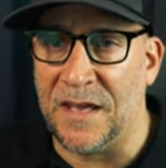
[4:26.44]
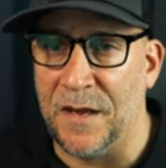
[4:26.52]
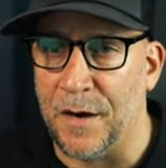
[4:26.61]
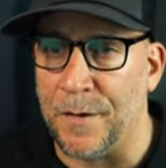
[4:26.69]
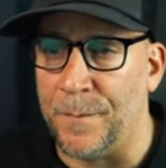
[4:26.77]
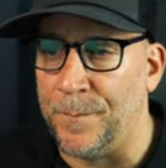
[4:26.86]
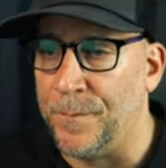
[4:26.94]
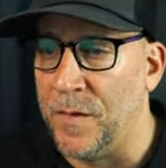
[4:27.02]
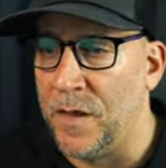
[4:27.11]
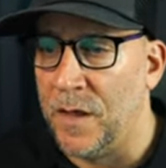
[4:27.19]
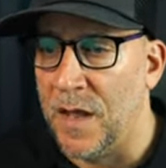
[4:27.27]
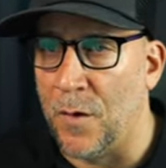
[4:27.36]
here,
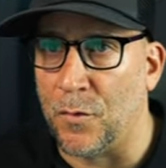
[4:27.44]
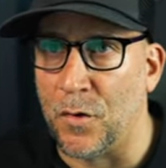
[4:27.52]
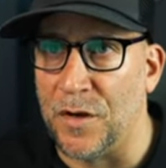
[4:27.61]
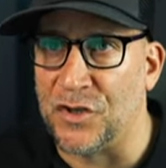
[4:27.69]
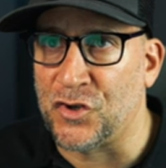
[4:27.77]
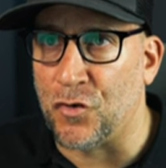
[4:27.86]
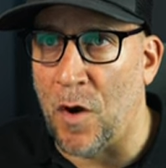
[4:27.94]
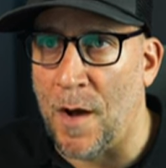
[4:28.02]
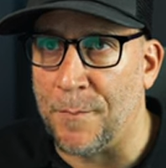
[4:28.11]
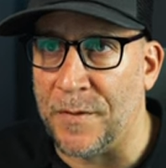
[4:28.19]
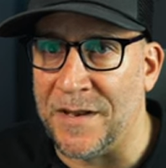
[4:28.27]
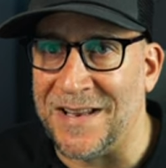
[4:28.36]
and we're going to
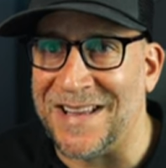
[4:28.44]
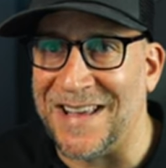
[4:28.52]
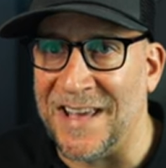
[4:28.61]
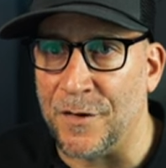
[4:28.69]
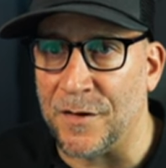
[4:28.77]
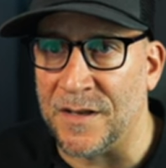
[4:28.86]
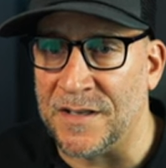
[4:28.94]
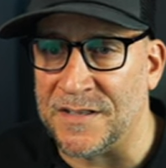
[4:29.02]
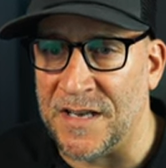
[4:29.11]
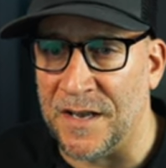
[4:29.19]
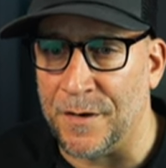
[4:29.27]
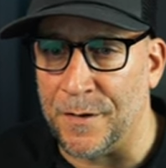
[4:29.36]
drop in an inner
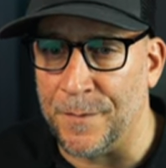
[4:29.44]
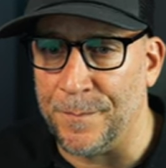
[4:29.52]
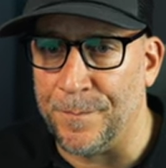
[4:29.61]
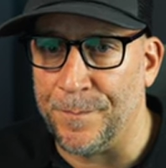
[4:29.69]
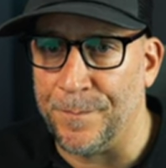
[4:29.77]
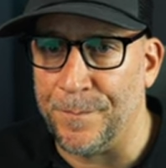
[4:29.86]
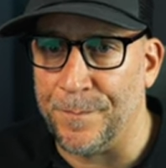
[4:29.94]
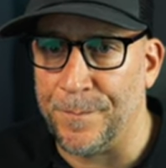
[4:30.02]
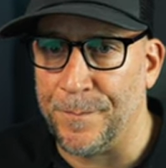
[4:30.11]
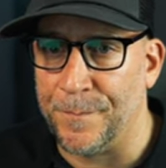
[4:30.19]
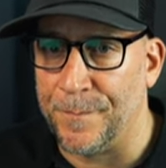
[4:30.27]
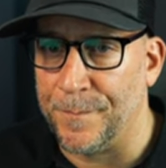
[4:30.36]
container,
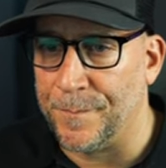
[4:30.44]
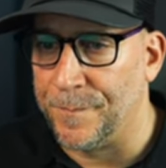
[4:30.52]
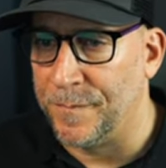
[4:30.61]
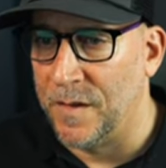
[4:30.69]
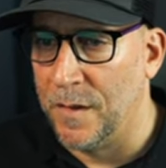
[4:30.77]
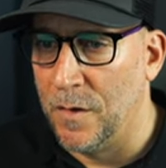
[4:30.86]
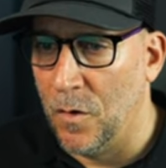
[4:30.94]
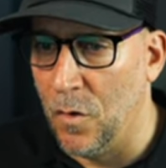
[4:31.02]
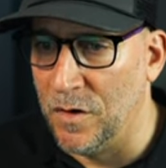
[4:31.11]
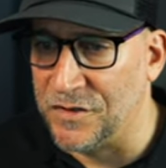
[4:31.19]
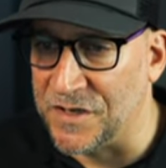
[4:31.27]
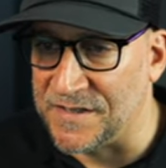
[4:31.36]

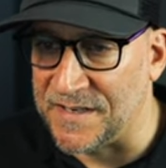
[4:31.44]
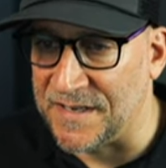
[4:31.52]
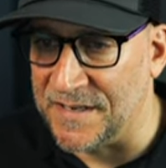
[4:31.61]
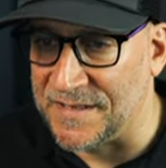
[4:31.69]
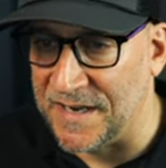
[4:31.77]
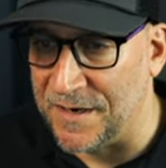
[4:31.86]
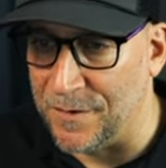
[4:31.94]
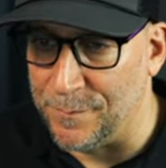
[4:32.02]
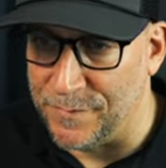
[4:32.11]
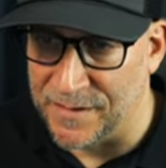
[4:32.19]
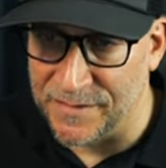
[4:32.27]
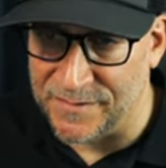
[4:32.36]
or just a container,
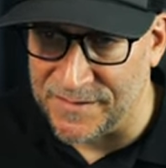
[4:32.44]
but